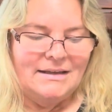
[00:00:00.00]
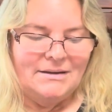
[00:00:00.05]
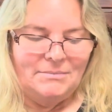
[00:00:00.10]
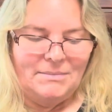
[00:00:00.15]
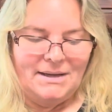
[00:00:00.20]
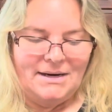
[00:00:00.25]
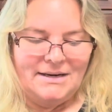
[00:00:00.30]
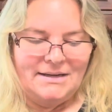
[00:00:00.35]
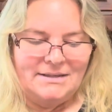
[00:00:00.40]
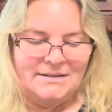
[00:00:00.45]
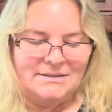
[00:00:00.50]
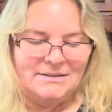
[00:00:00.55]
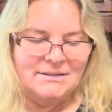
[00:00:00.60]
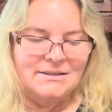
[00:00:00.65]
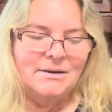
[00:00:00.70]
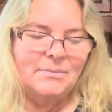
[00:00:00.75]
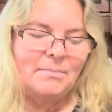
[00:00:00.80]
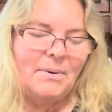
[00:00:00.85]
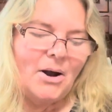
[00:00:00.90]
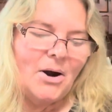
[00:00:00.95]
But it's
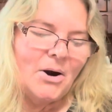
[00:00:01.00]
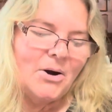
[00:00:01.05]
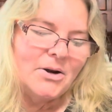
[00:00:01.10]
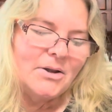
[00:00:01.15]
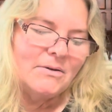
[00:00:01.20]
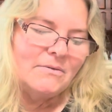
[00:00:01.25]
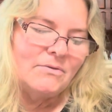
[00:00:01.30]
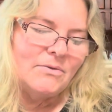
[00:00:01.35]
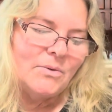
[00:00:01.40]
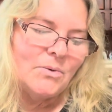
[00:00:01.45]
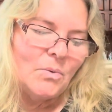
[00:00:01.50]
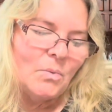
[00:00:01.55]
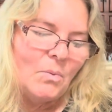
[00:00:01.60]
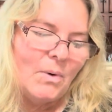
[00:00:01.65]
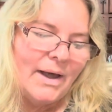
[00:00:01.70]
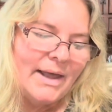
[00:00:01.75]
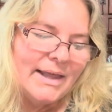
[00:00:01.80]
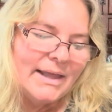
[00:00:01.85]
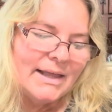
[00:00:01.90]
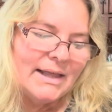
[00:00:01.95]
part of the
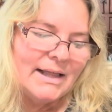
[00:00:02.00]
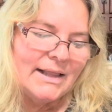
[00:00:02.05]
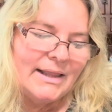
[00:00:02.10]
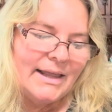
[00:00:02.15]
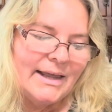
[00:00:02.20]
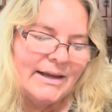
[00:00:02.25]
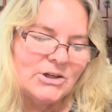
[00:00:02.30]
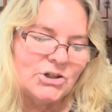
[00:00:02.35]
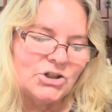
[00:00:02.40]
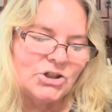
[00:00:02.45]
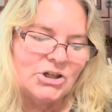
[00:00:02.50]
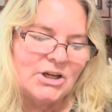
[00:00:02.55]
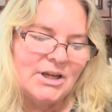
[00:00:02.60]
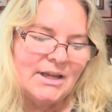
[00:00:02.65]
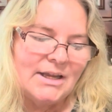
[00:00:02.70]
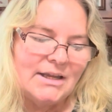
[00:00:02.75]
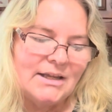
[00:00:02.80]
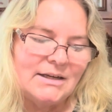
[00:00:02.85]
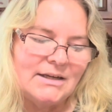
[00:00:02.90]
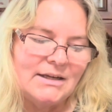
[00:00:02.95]
white
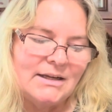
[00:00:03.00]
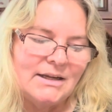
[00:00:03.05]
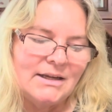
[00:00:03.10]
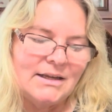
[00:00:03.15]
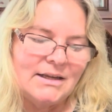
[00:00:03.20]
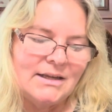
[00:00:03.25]
collection,